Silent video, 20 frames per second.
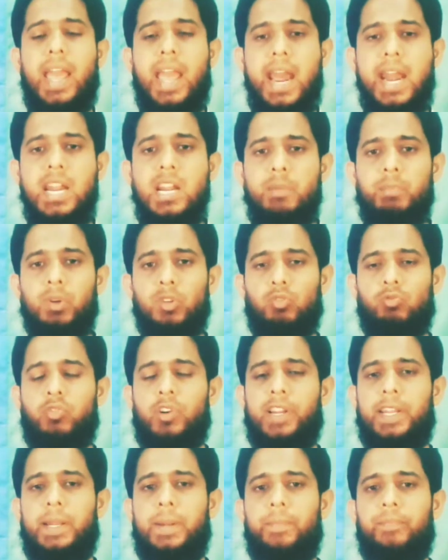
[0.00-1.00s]
And number
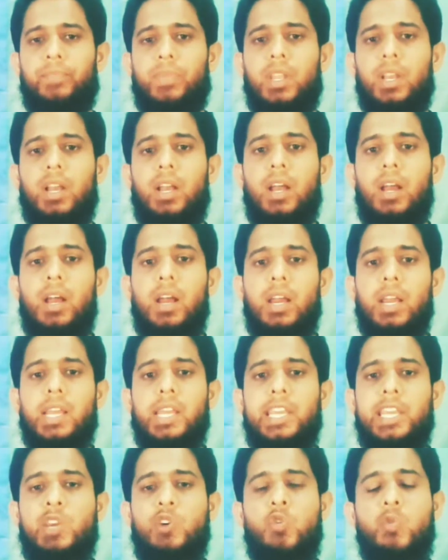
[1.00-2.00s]
3,
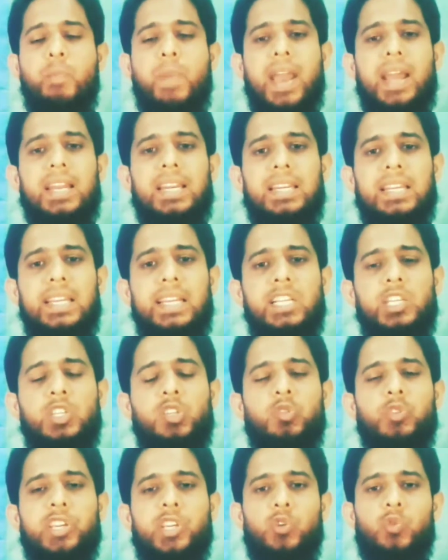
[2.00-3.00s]
you may
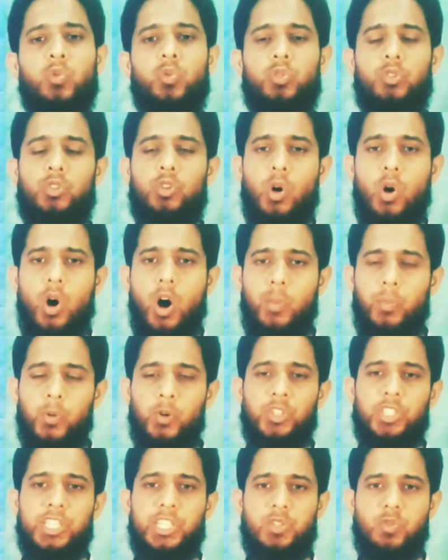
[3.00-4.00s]
need to use
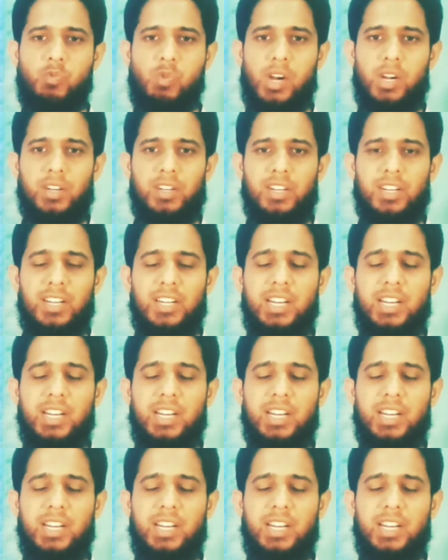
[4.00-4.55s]
opposite word.